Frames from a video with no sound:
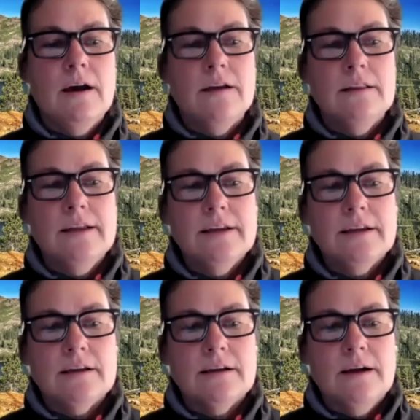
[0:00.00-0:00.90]
like
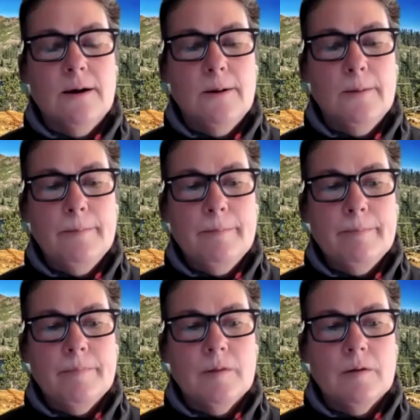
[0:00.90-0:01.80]
um,
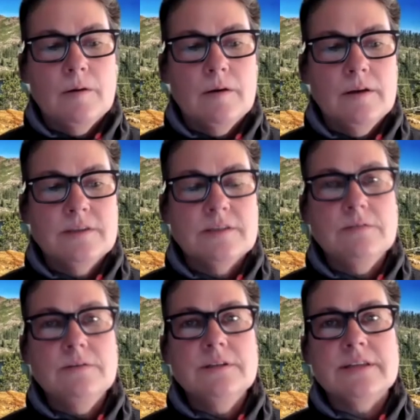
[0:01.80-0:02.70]
as
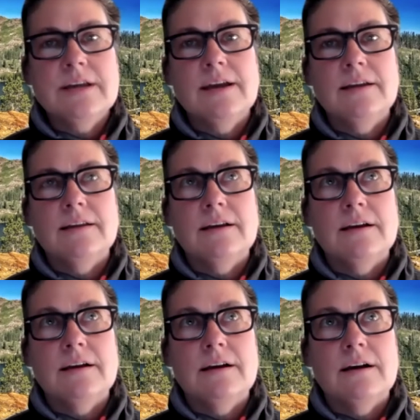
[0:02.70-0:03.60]
soon as I
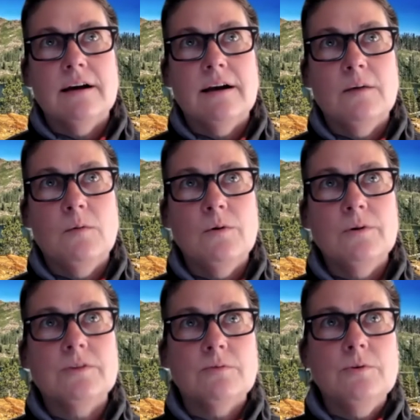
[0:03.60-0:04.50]

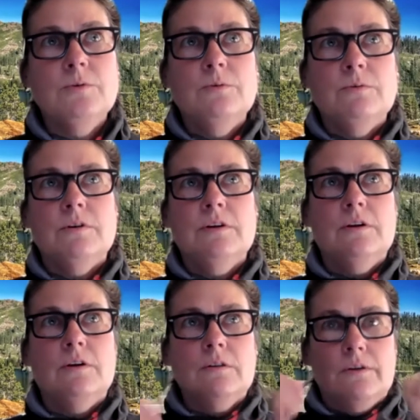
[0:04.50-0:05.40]
worked through,
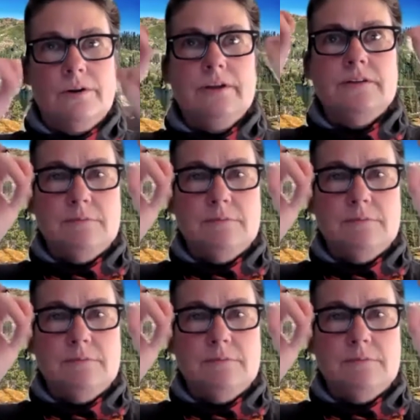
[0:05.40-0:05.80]
learning to